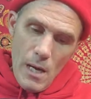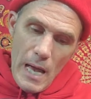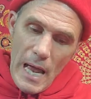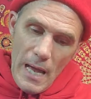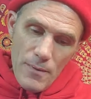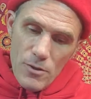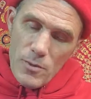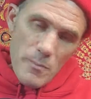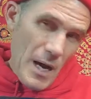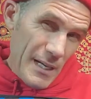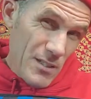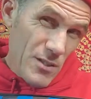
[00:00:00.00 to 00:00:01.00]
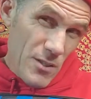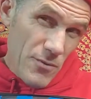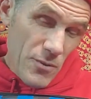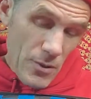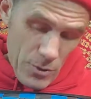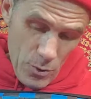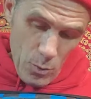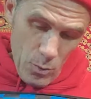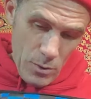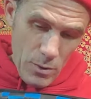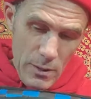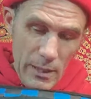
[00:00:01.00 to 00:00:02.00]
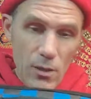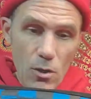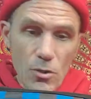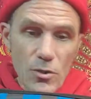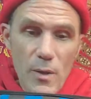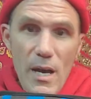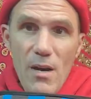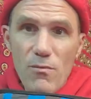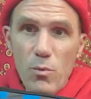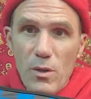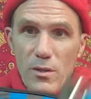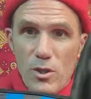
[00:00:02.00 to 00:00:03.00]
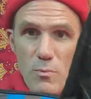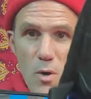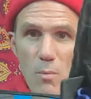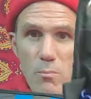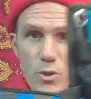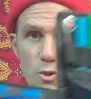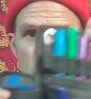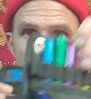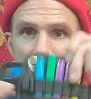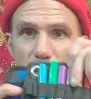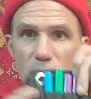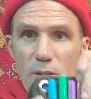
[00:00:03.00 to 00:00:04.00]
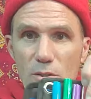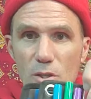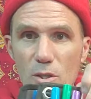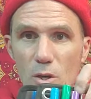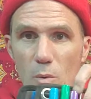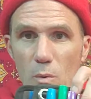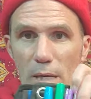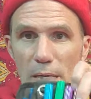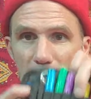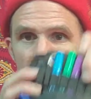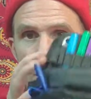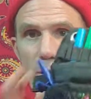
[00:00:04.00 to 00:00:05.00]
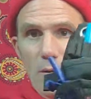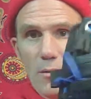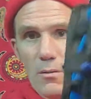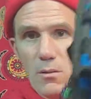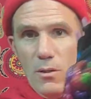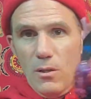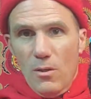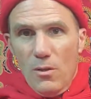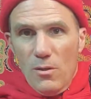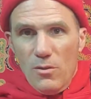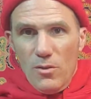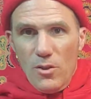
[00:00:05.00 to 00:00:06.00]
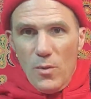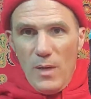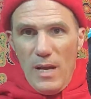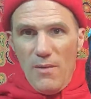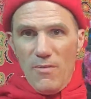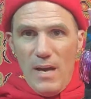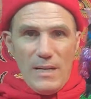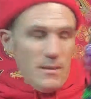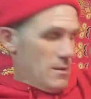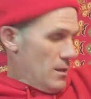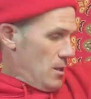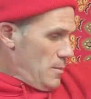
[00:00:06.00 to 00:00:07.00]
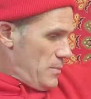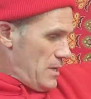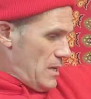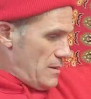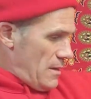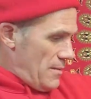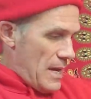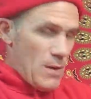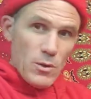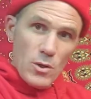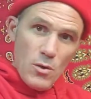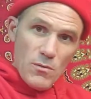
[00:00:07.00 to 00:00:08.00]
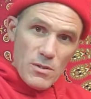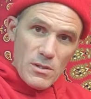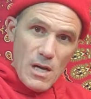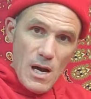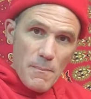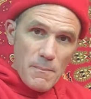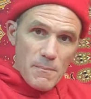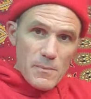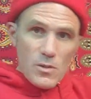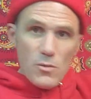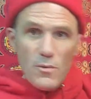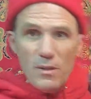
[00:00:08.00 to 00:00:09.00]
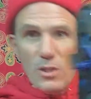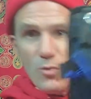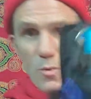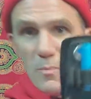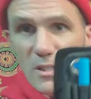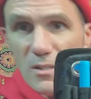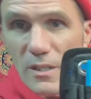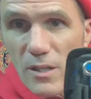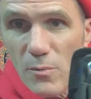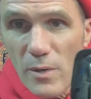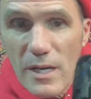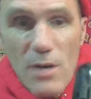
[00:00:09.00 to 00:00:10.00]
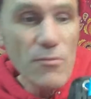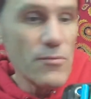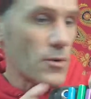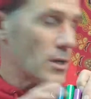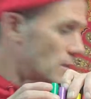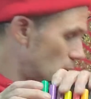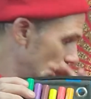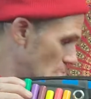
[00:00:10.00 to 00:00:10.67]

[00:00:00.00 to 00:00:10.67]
And there's some pockets in there for other tools. It could also have one of the small bonjours. This could go right here. So you would have that set up, and then that would go over the top. So this would be sticking right out front.